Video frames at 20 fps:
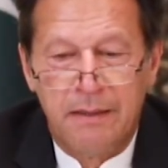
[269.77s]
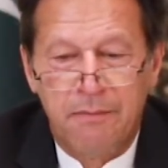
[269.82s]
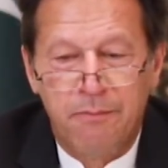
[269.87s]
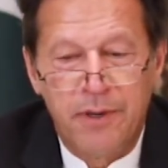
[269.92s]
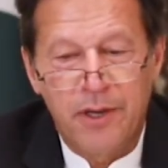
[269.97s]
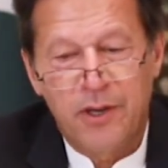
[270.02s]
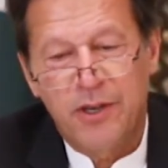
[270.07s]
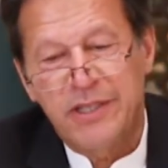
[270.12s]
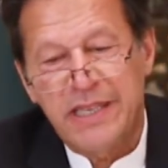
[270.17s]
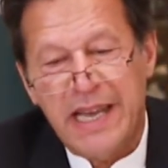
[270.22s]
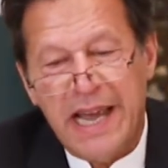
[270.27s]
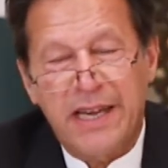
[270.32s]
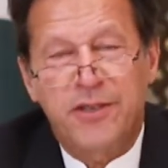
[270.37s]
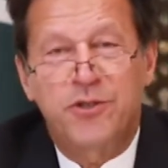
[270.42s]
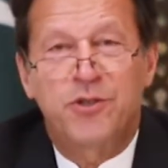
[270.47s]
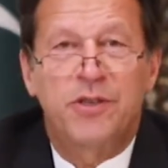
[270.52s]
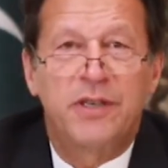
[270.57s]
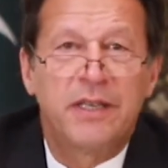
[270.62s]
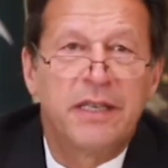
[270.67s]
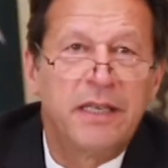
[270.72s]
because
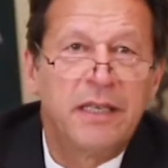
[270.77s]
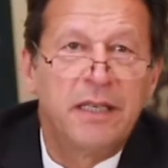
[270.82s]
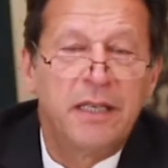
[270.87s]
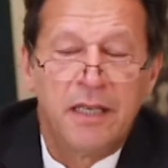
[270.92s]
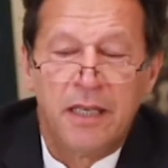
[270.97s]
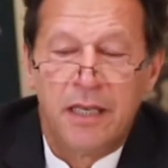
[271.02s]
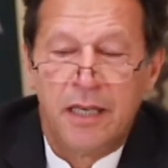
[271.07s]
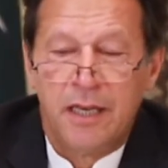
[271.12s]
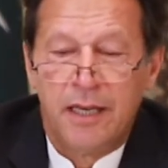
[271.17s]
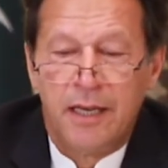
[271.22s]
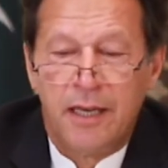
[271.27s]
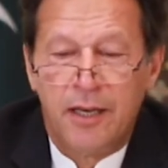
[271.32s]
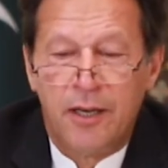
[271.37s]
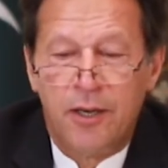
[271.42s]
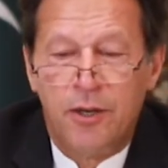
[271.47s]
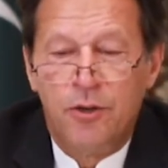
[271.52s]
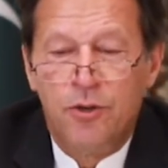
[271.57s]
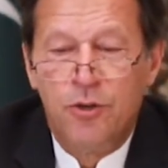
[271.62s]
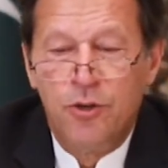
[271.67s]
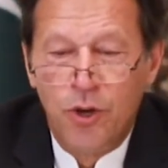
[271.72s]
actually
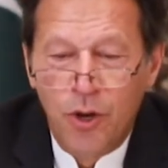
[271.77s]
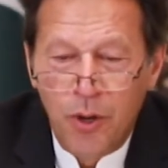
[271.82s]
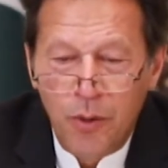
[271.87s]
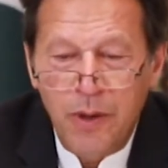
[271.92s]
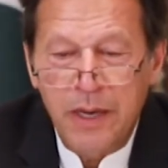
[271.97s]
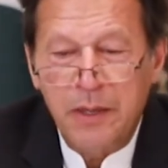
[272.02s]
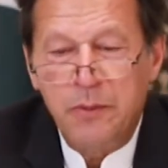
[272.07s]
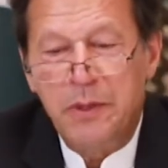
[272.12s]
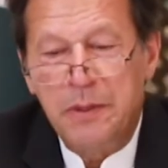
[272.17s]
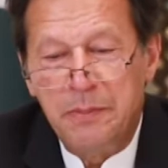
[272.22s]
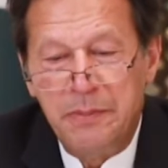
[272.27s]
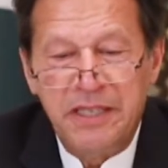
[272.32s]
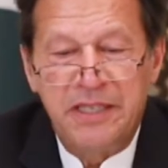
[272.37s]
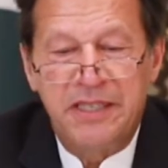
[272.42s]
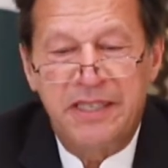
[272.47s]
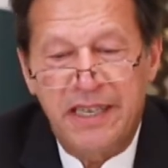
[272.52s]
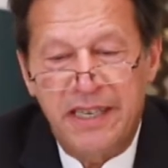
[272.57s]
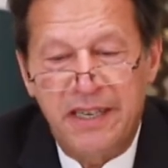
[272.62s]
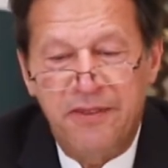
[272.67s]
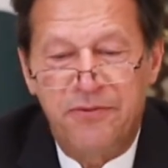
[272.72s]
no one will be
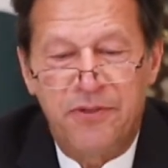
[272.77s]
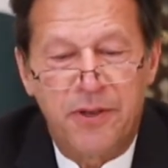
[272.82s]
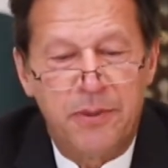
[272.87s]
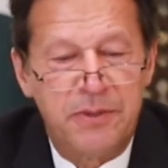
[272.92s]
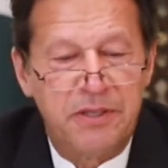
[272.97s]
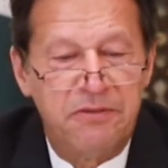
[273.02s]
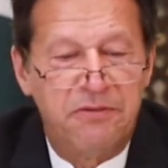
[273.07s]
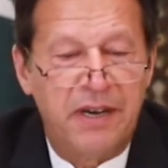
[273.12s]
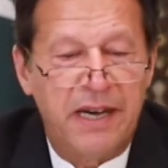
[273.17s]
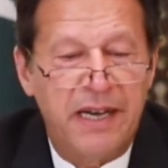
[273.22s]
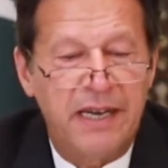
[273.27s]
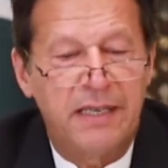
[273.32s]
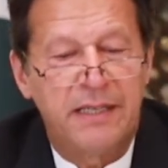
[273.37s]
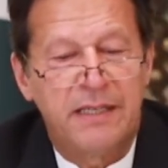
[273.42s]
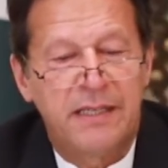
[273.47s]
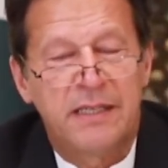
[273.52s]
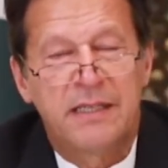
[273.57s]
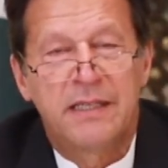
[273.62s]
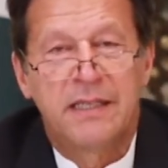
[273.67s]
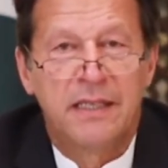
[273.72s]
safe from the
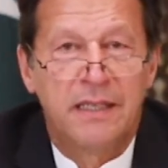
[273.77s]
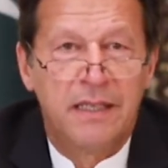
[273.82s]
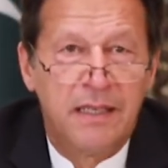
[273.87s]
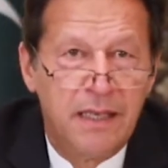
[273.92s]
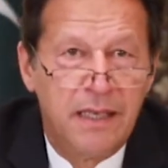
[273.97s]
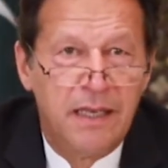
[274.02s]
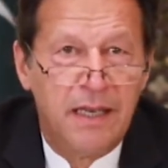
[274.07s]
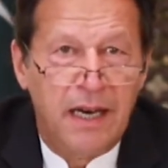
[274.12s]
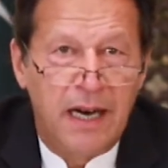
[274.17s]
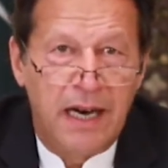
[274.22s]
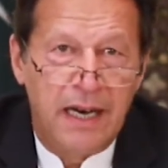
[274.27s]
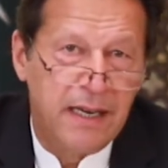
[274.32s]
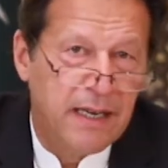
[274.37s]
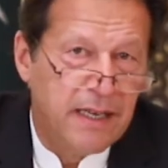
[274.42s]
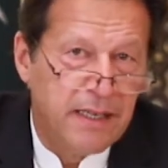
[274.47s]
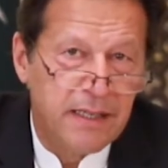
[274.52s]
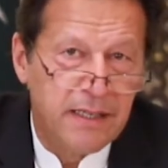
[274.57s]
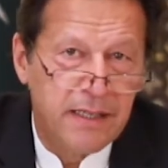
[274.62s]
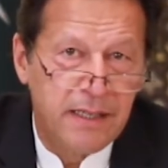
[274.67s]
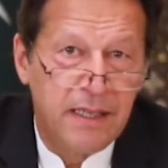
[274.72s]
virus
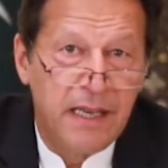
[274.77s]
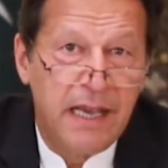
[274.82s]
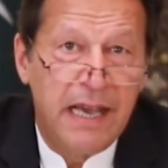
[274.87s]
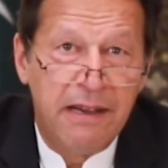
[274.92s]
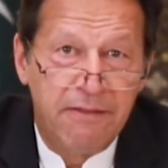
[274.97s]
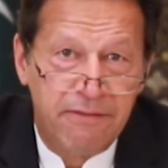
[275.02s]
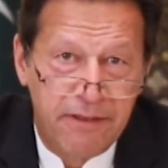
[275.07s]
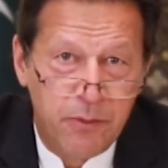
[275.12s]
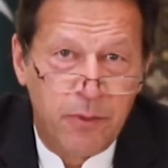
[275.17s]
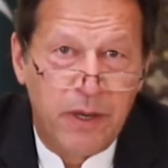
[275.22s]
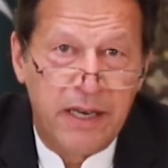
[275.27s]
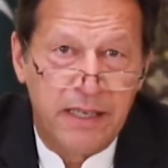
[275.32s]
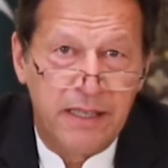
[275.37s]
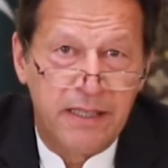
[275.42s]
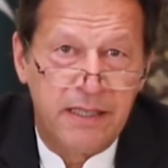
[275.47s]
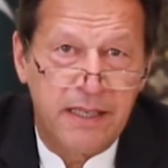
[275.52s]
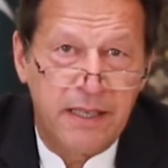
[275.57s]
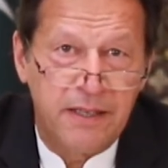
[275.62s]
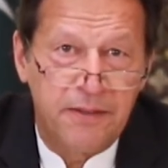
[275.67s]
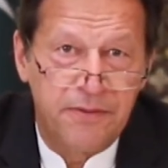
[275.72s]
unless everyone
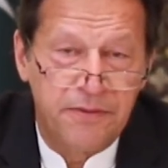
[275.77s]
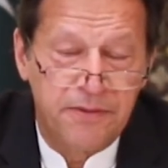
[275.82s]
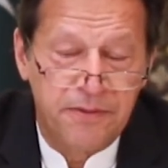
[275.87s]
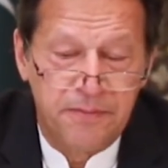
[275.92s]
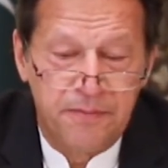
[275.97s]
is safe.